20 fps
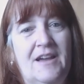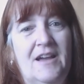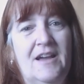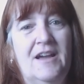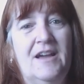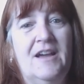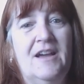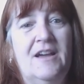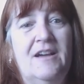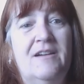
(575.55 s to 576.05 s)

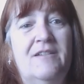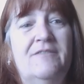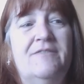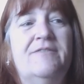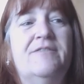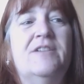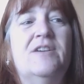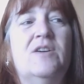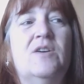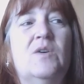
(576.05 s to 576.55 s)
of
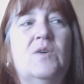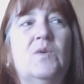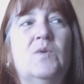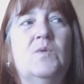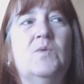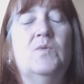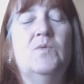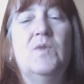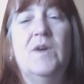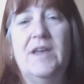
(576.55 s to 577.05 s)

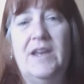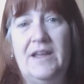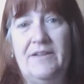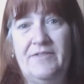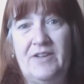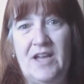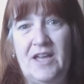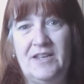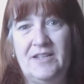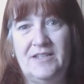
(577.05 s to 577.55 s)
what
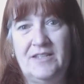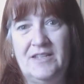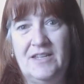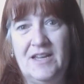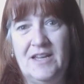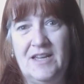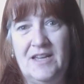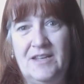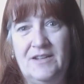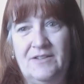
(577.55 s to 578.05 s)
I've gotten
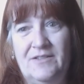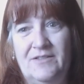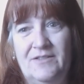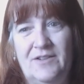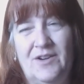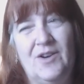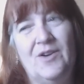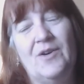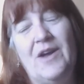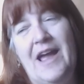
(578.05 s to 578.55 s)

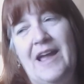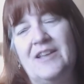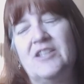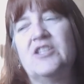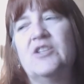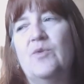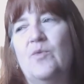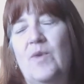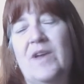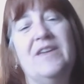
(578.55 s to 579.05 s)
done, or
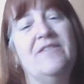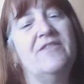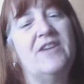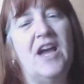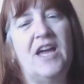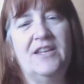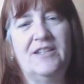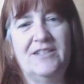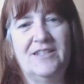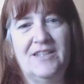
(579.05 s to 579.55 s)
actually we've
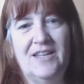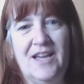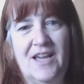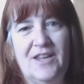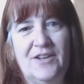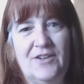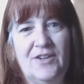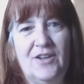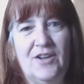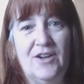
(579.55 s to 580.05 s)
gotten
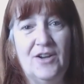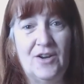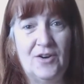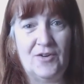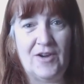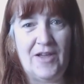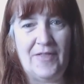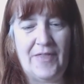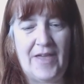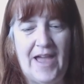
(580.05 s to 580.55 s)
done
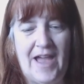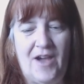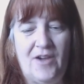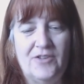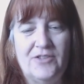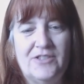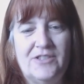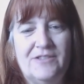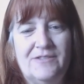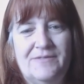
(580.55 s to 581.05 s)
around the
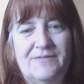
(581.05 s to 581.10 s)
house.